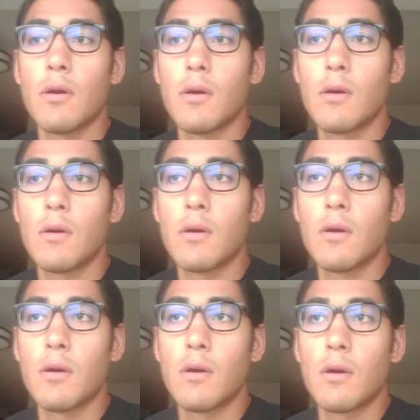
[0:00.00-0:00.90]

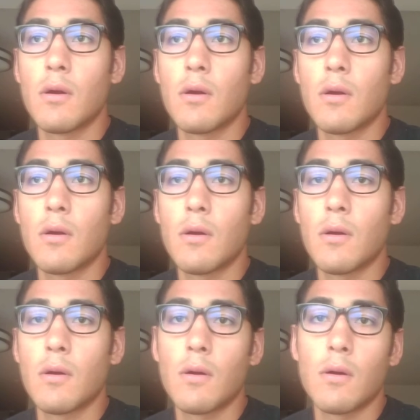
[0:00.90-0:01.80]

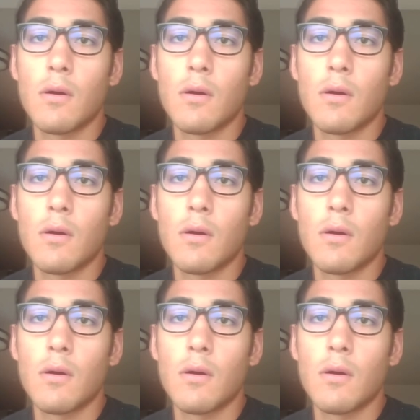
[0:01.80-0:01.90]
[no speech]